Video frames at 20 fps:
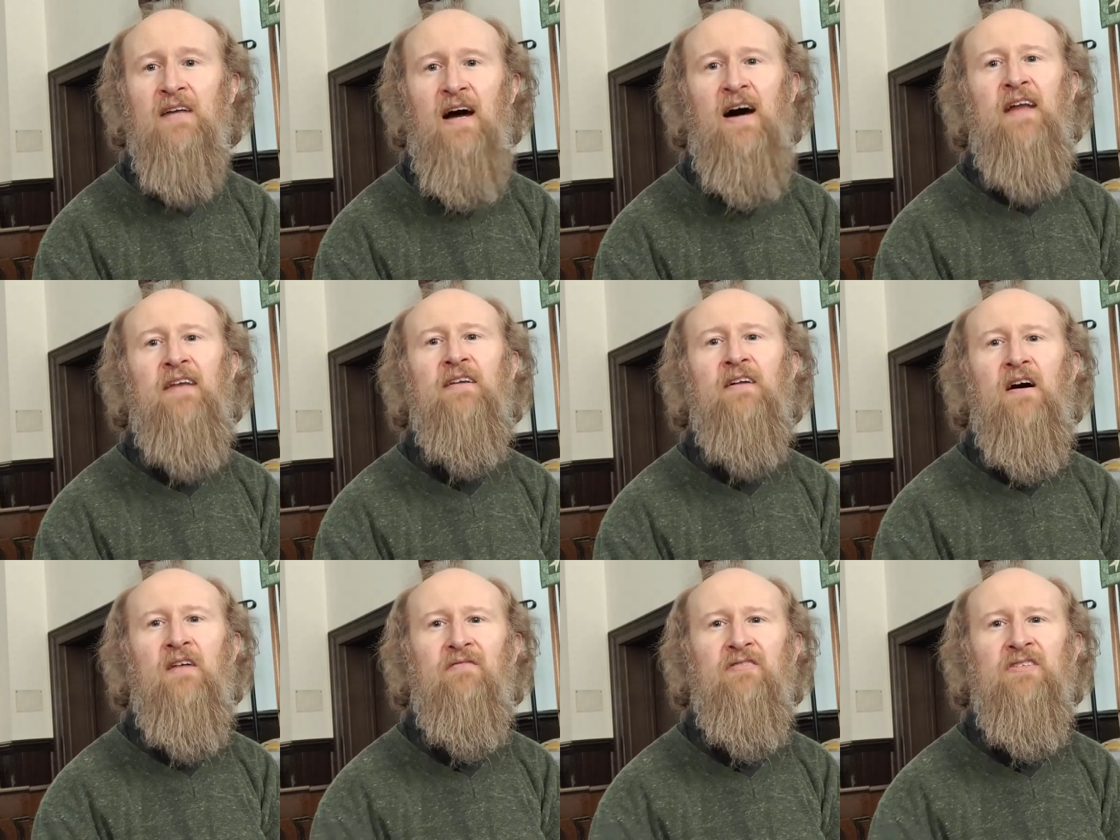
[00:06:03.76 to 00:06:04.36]

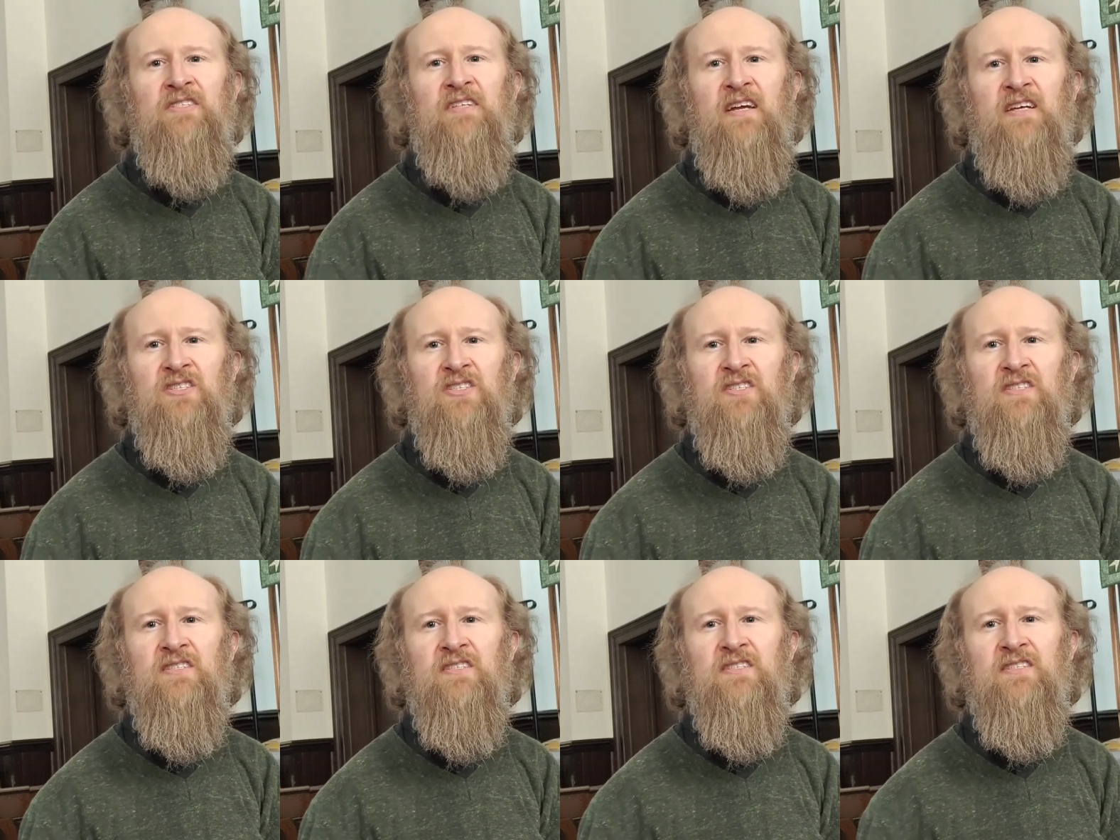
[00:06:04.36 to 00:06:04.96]
God
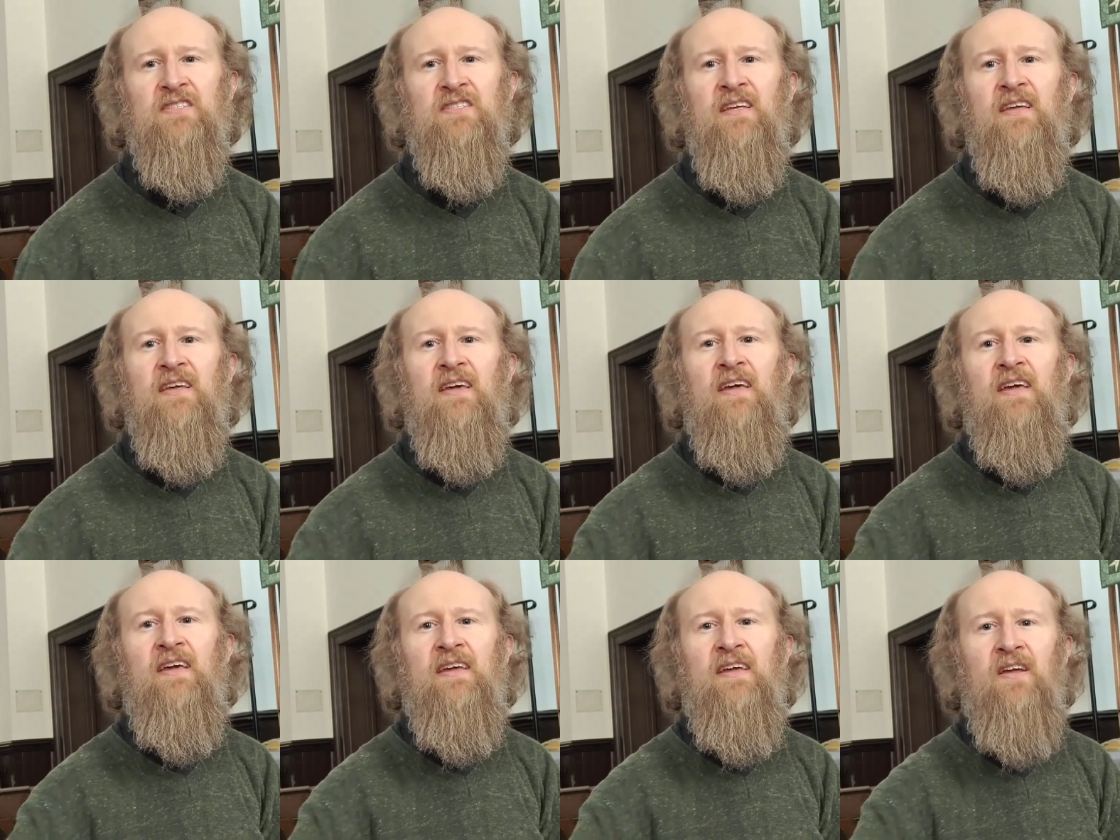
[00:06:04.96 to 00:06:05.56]
conversations
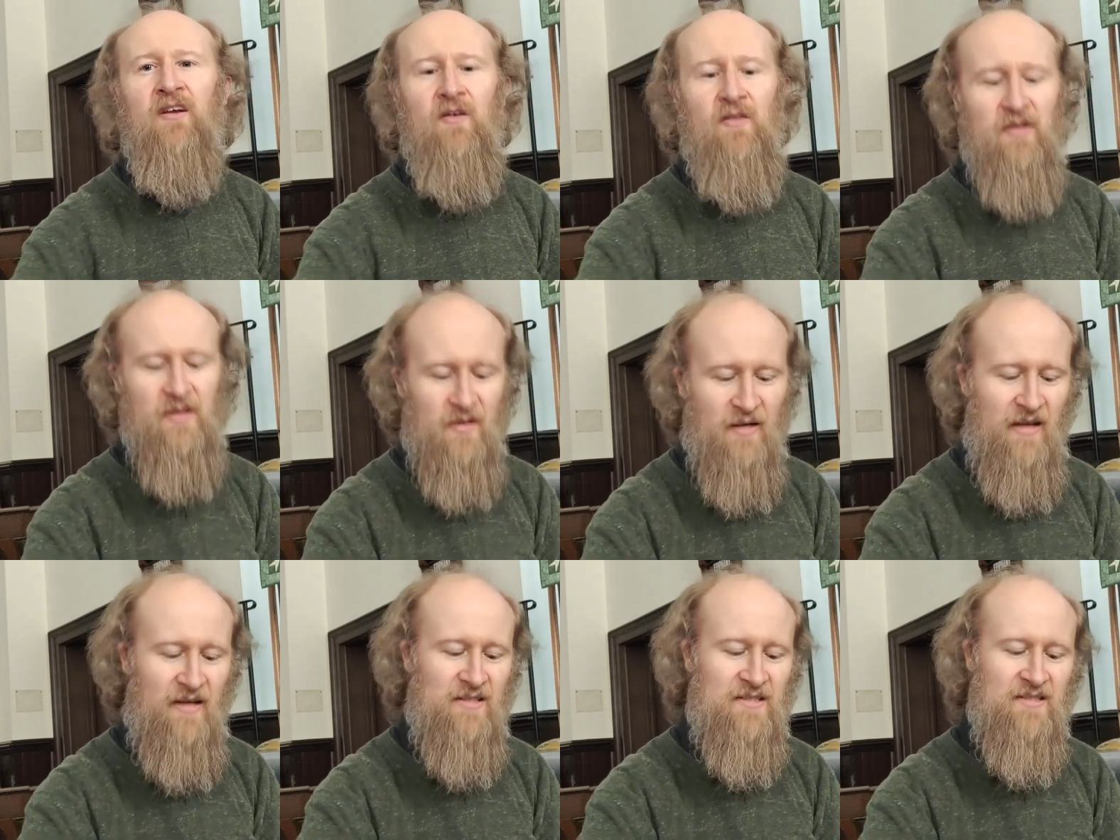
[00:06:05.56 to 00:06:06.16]
here in the
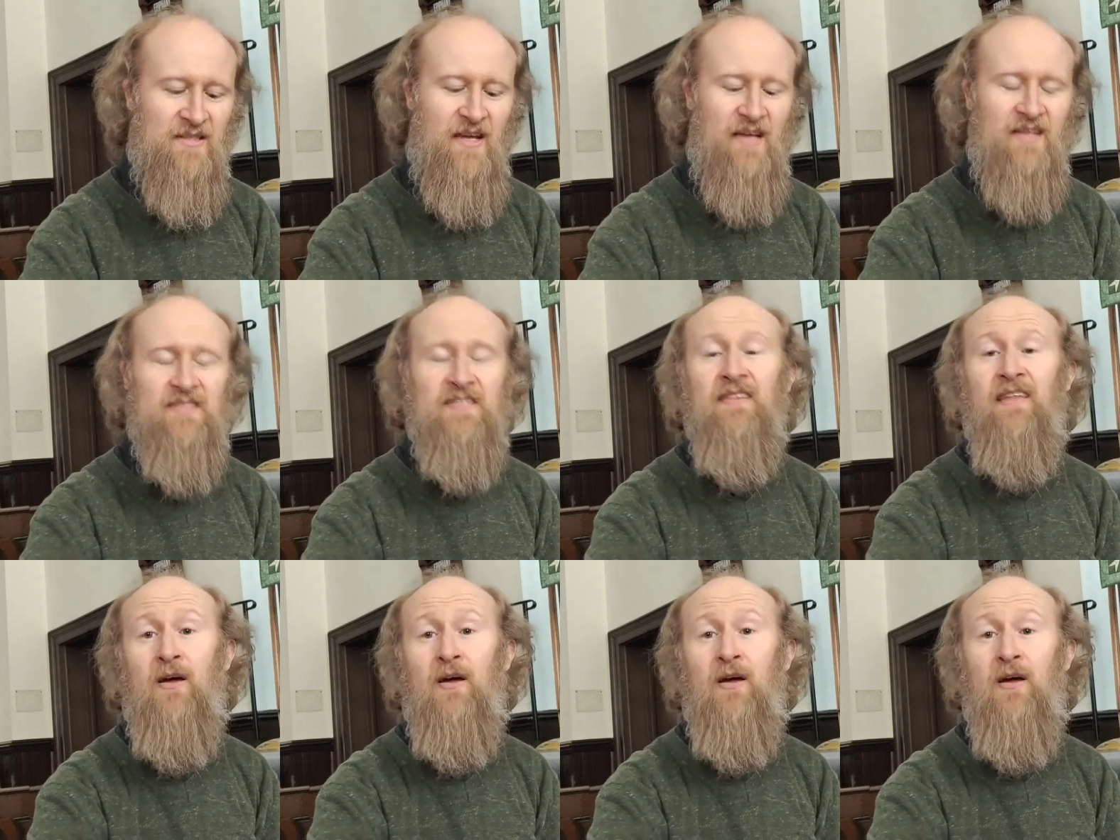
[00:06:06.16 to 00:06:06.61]
United States.